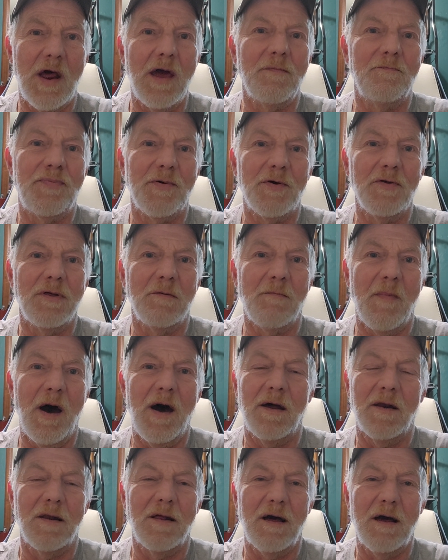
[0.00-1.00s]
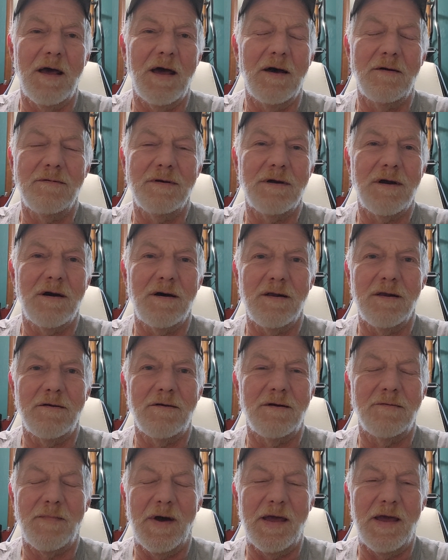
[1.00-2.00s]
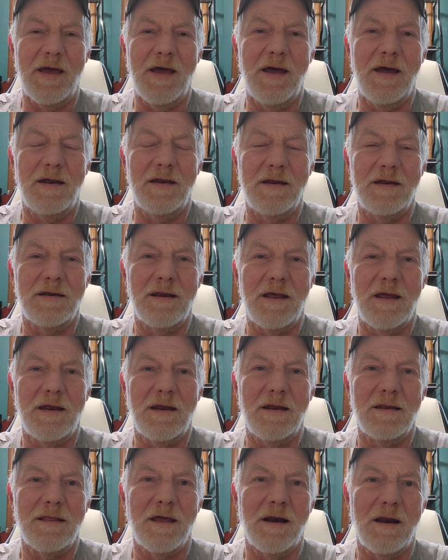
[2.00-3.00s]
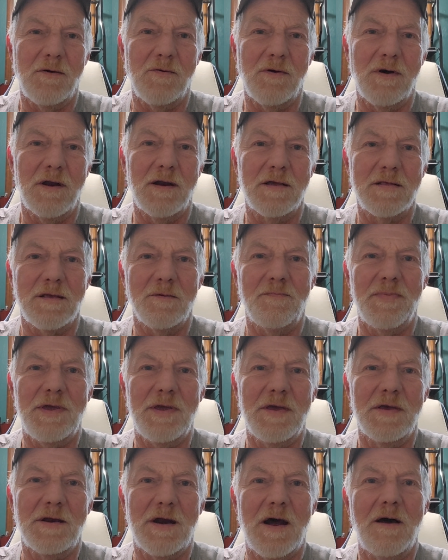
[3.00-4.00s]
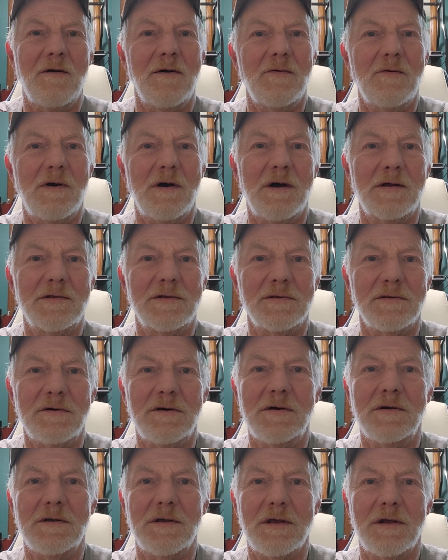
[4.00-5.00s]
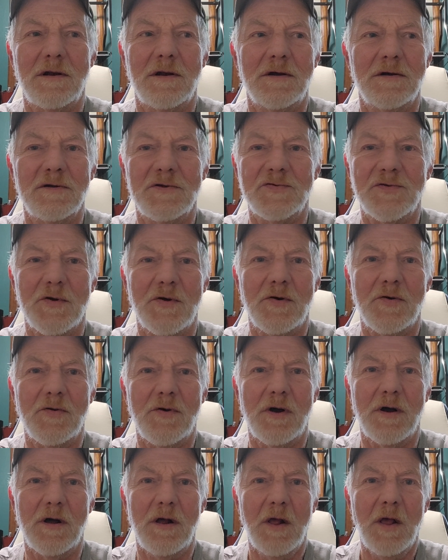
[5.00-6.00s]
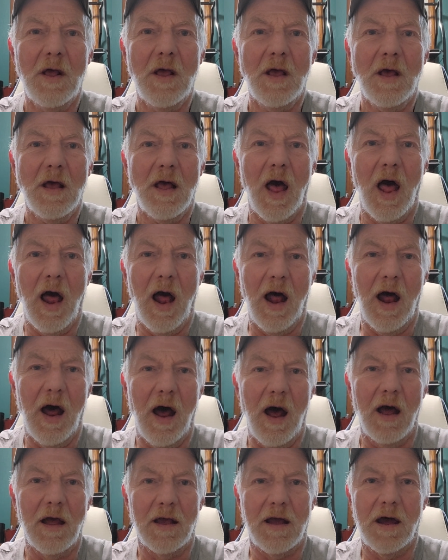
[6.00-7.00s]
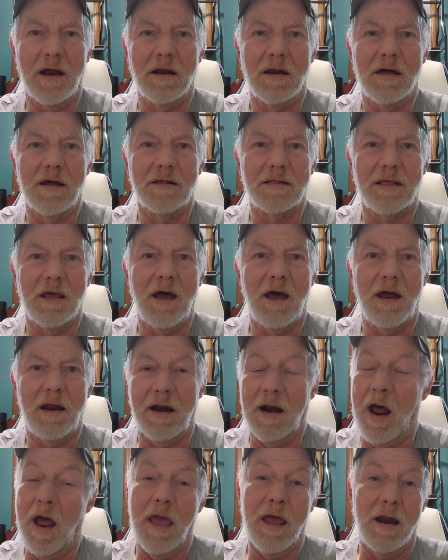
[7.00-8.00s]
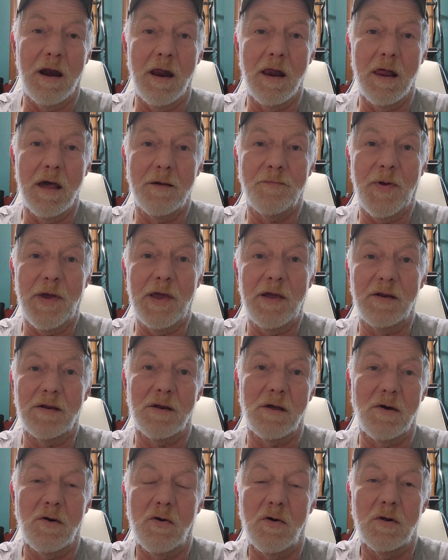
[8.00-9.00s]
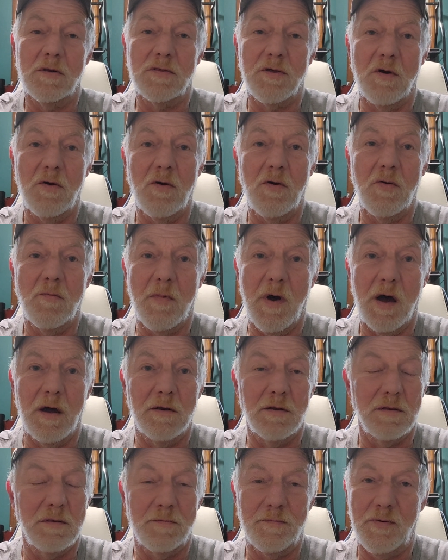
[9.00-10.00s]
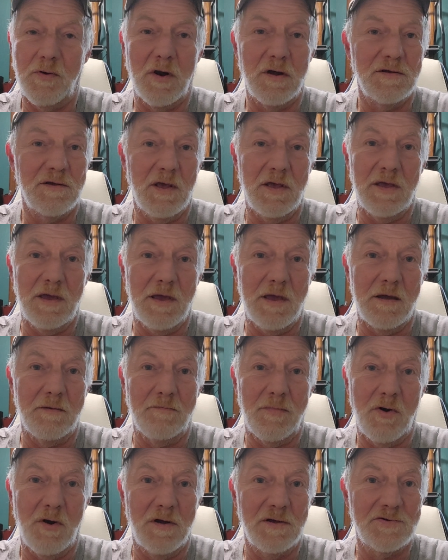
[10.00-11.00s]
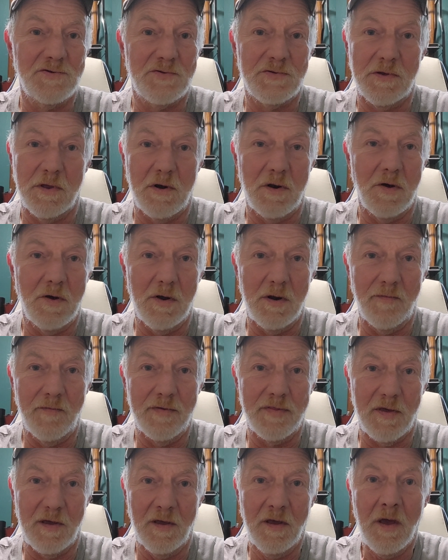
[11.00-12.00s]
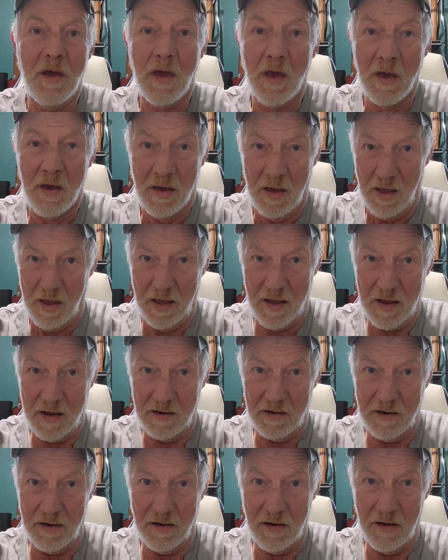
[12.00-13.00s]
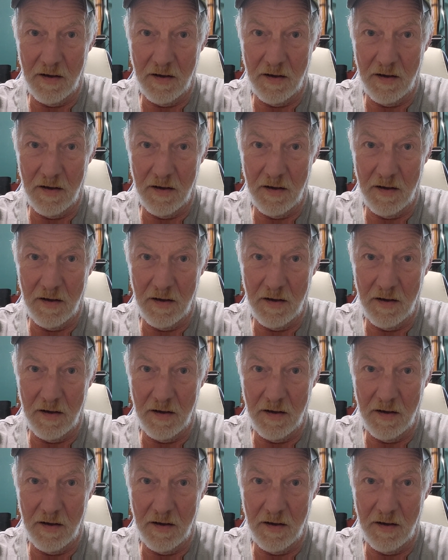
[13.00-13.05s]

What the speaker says: I build a model, I have a color in my head and that I want it to be and how I want it to look. So I kind of like that, and I like painting the whole model, the hand brush, everything, and